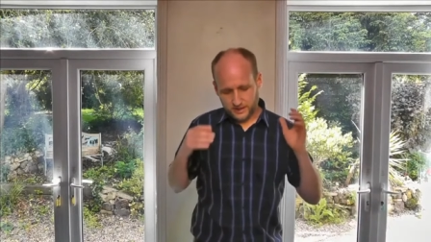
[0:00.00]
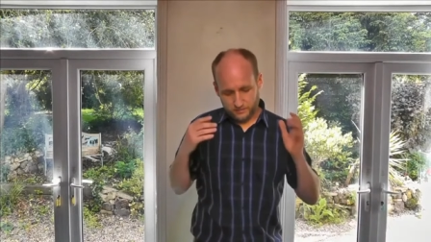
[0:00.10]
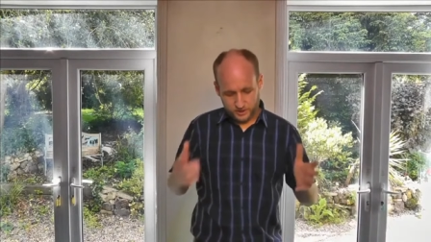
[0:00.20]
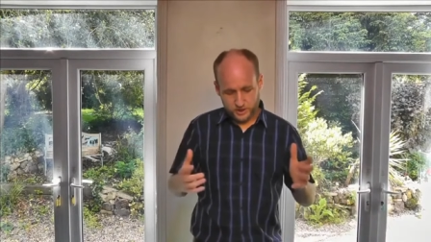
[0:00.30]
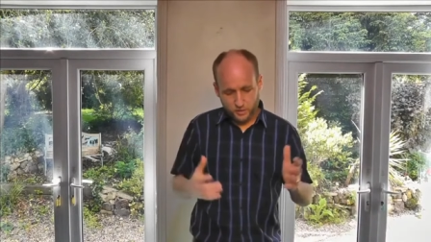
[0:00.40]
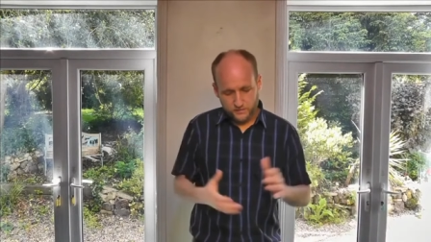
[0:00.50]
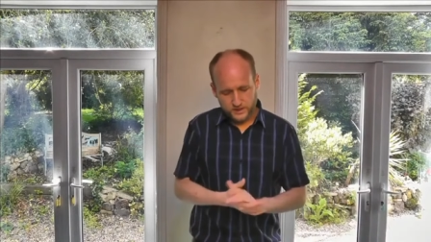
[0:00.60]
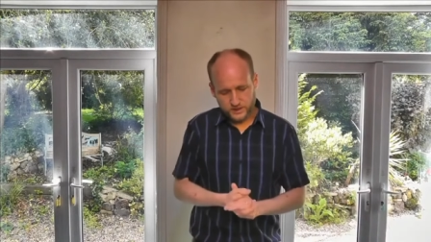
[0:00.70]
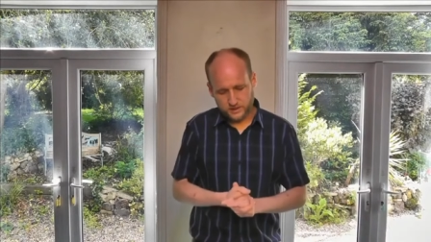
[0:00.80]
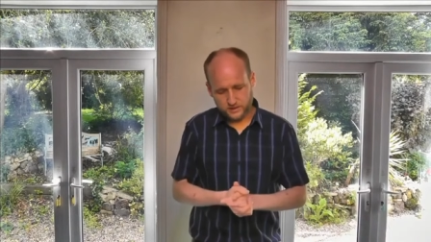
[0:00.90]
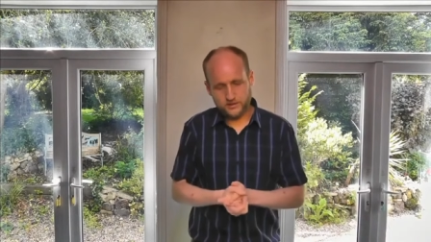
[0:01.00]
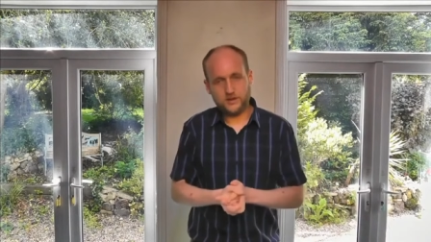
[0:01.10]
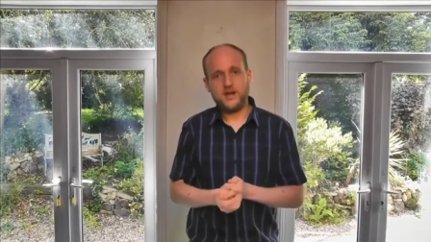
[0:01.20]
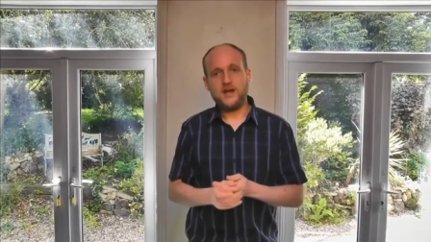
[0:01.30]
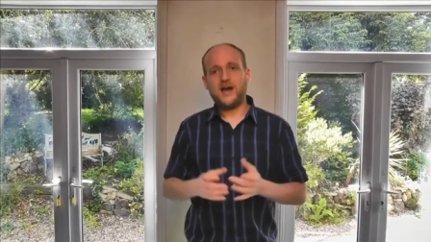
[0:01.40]
It resolved the issue.
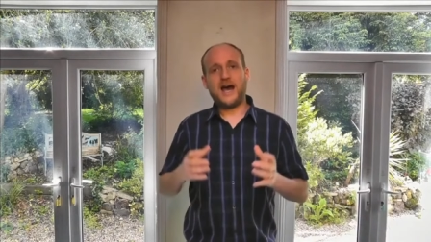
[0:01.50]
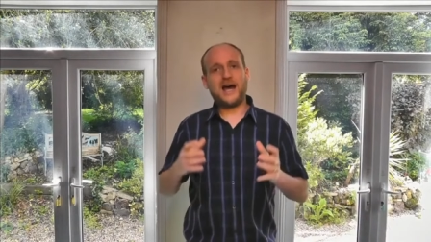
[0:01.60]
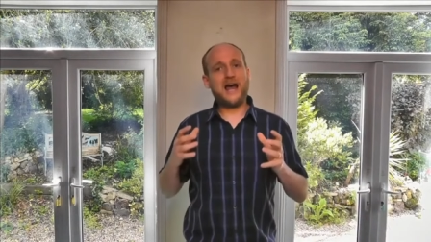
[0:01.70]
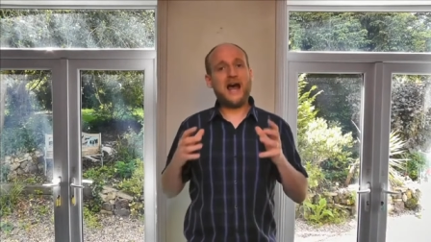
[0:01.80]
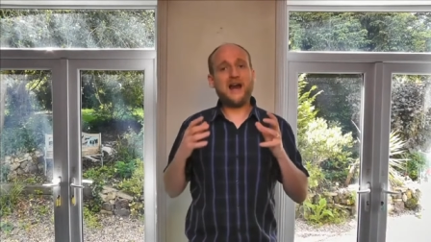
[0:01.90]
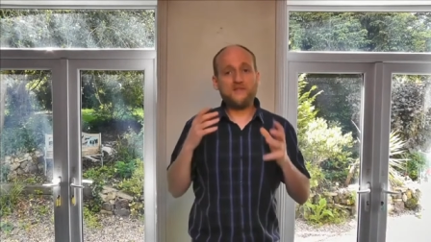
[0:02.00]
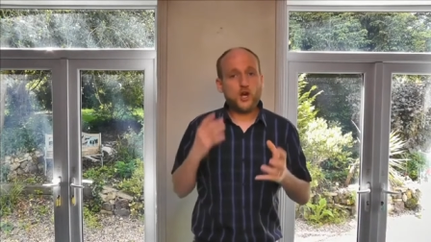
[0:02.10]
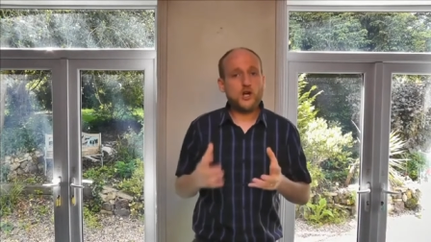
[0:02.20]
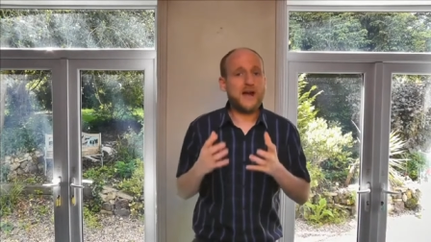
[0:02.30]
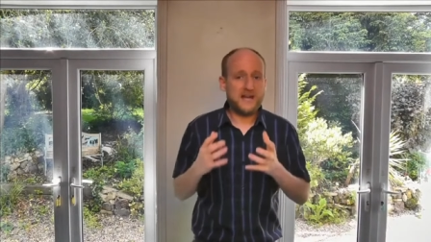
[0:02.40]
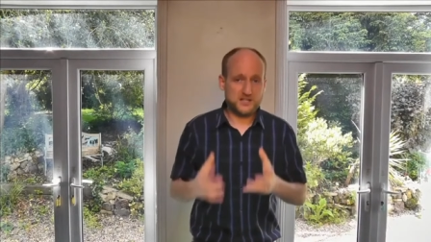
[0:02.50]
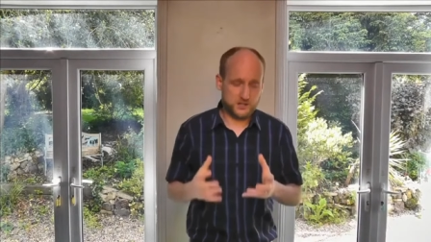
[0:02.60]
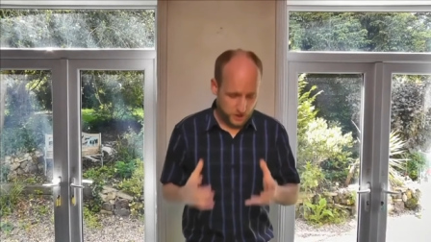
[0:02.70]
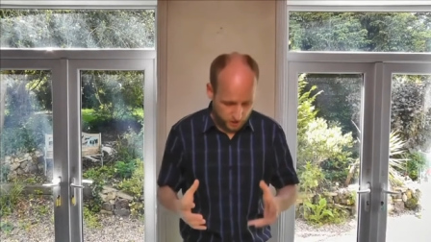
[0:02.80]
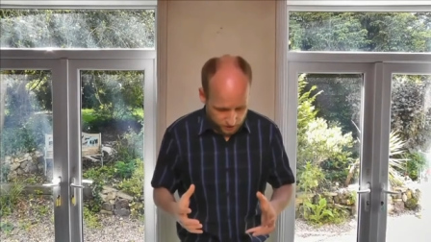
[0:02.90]
And, I, and I've got to
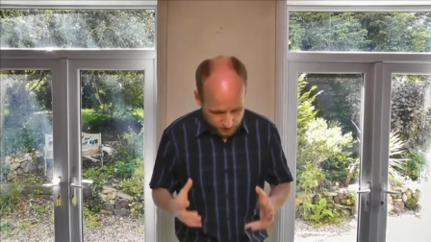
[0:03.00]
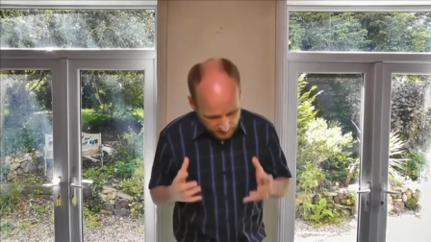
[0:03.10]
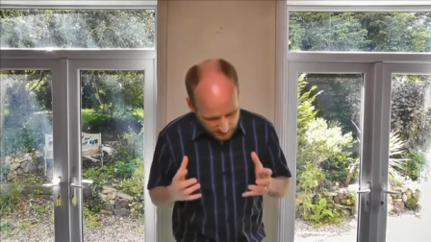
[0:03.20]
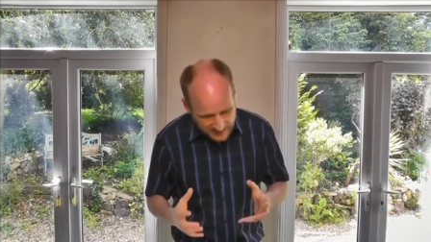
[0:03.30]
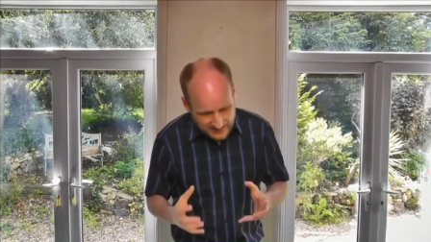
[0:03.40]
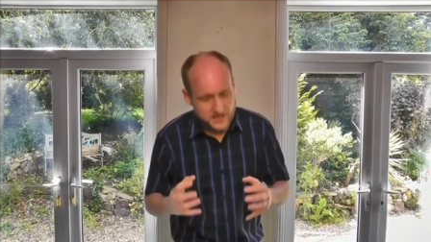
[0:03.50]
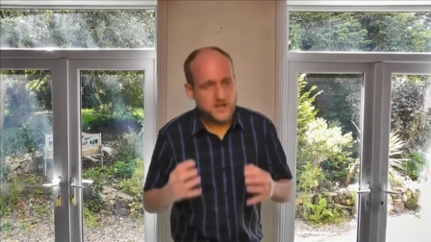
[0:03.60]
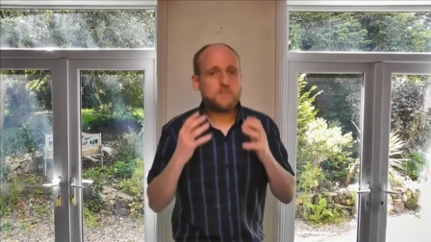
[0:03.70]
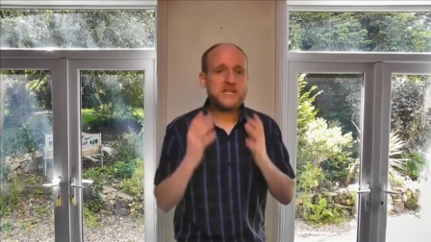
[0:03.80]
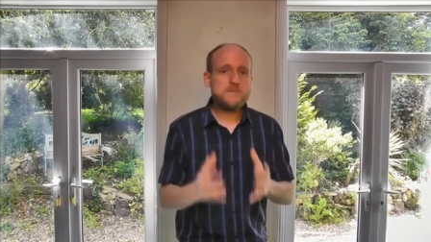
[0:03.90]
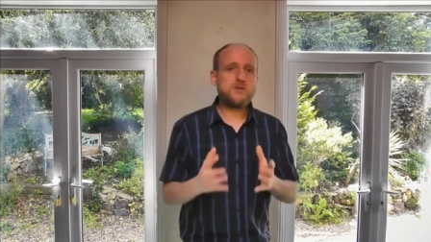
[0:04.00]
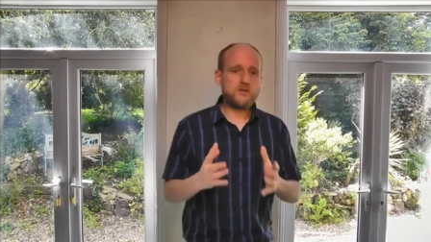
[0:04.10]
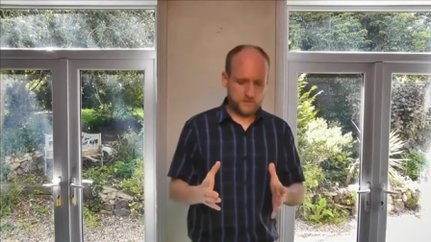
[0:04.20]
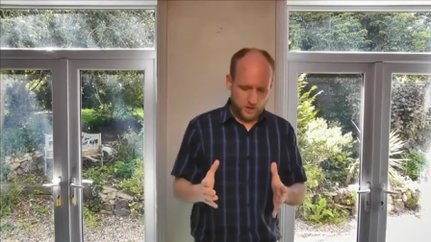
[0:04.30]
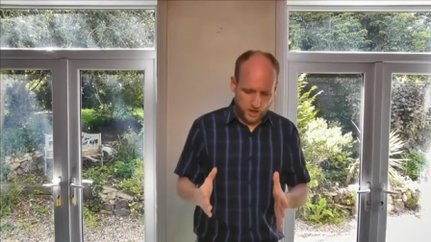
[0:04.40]
ask, church, today,
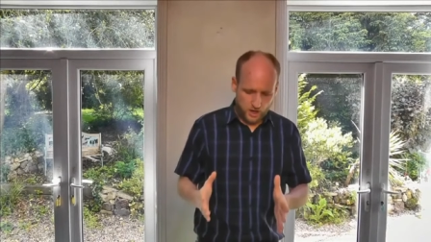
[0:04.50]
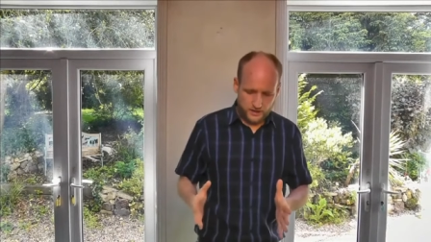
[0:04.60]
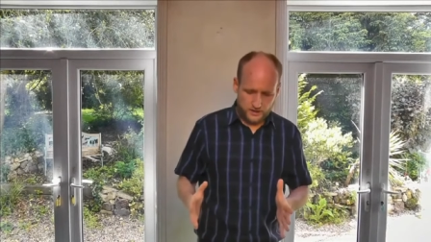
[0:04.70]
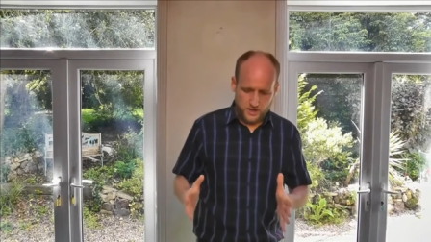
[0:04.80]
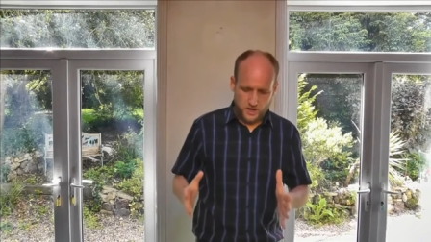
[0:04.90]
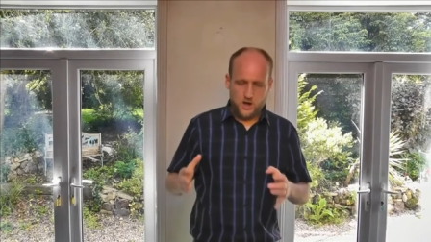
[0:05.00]
people of God,